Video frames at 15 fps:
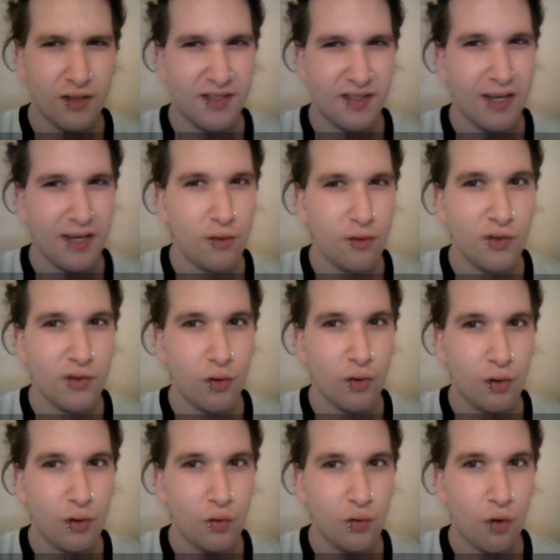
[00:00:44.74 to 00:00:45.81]
Does that also
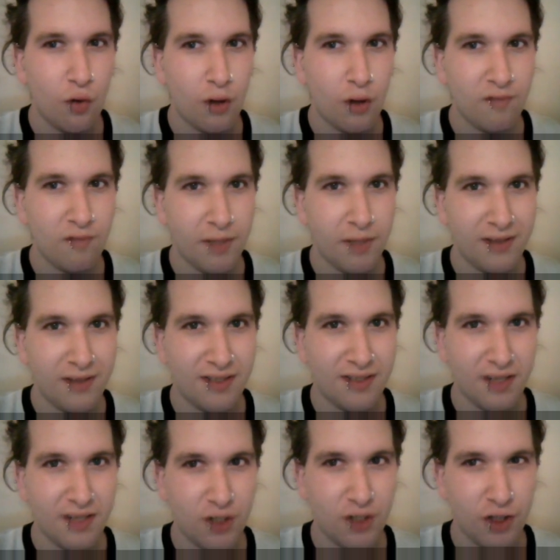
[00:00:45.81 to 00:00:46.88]
include all of my
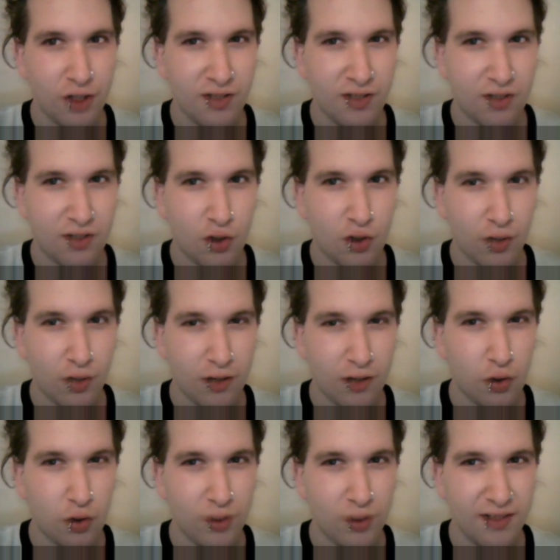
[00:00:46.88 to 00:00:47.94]
decisions cho
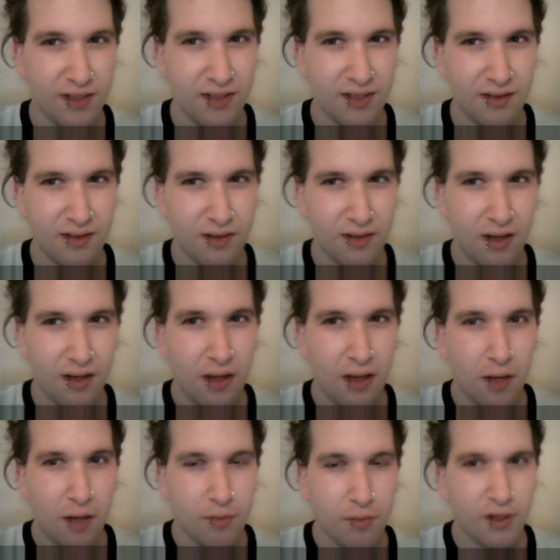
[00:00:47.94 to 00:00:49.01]
and choices?
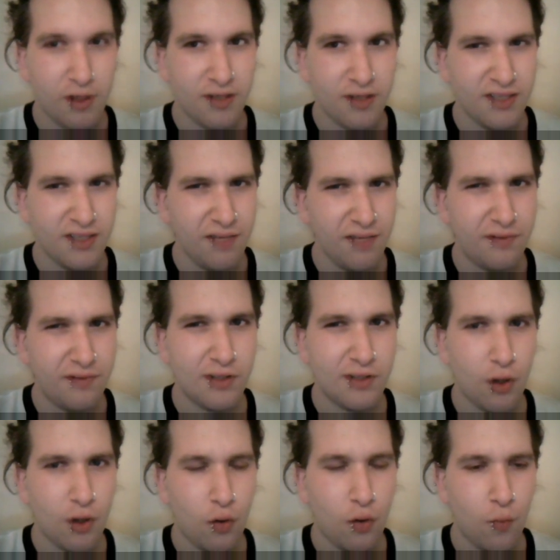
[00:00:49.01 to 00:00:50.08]
Because if
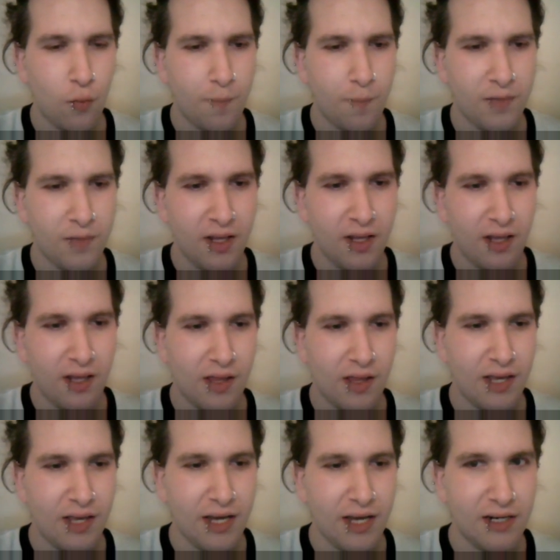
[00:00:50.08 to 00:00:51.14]
so,
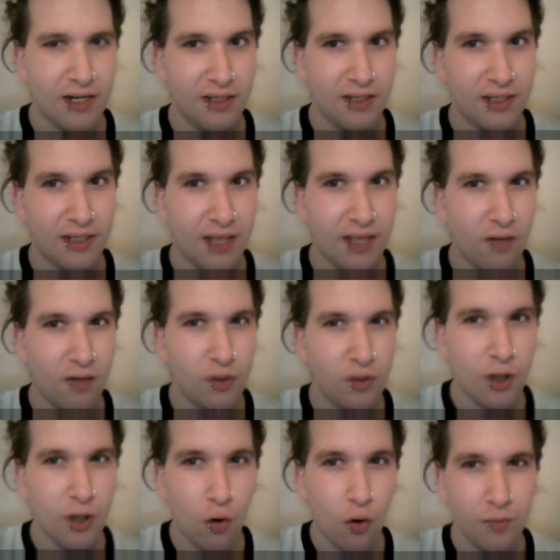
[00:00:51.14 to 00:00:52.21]
then he can't
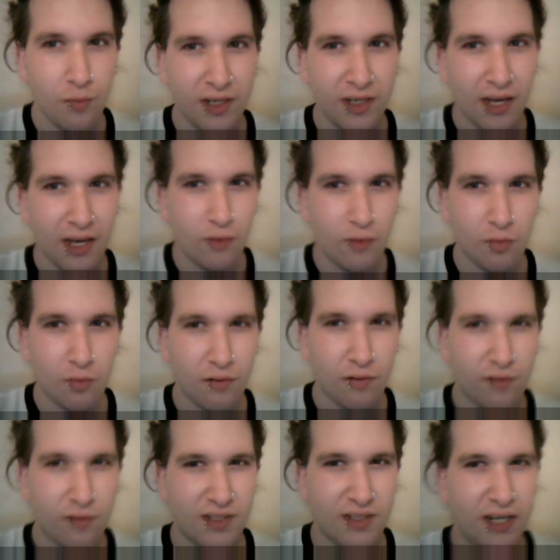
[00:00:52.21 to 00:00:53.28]
really hold me
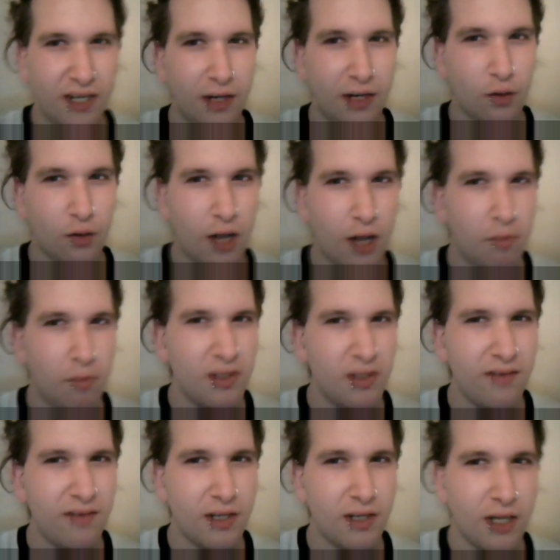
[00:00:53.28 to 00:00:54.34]
accountable for sinning or not
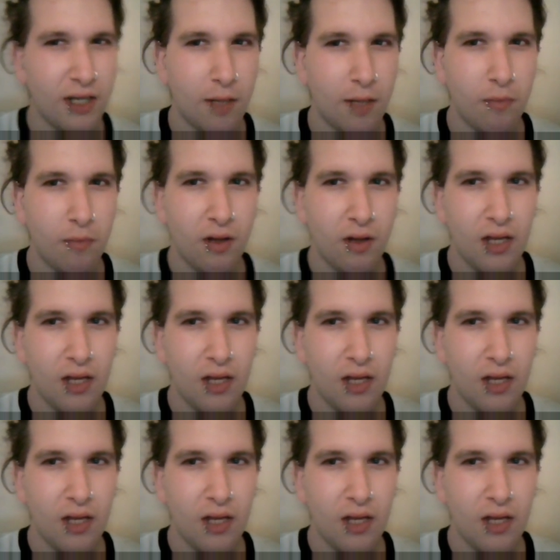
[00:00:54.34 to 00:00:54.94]
believing in him.